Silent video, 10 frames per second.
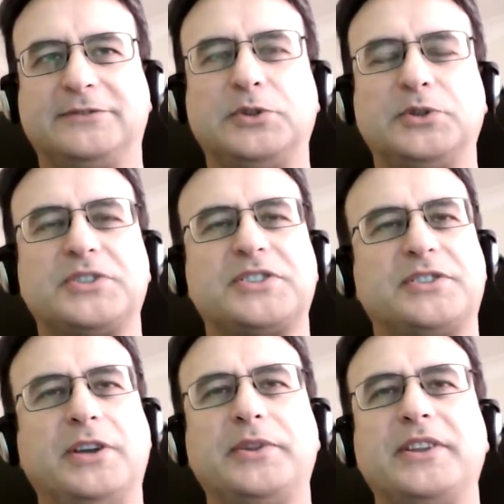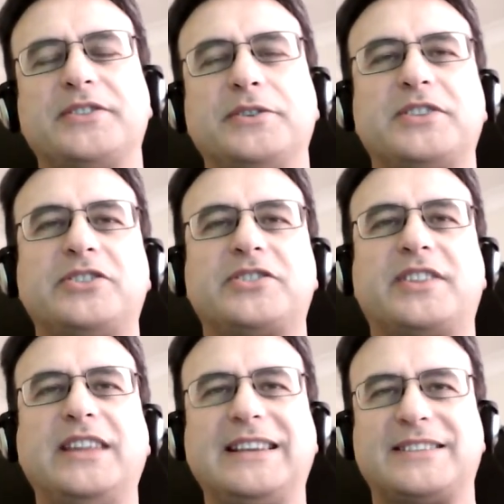of course, no, there's no such
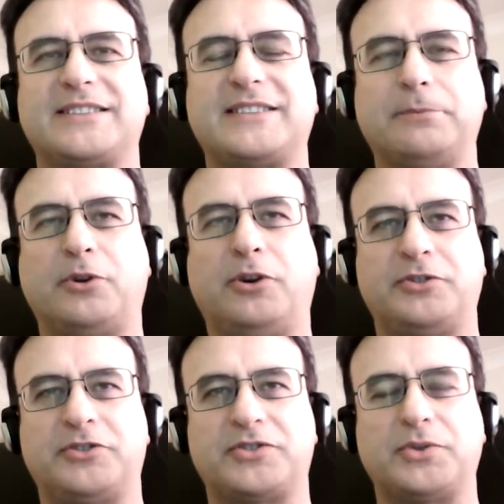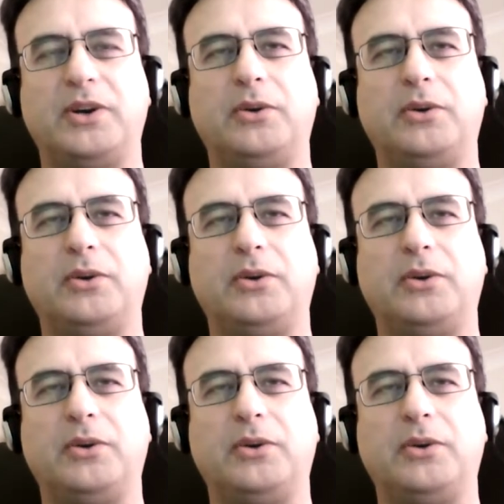thing as a subconscious,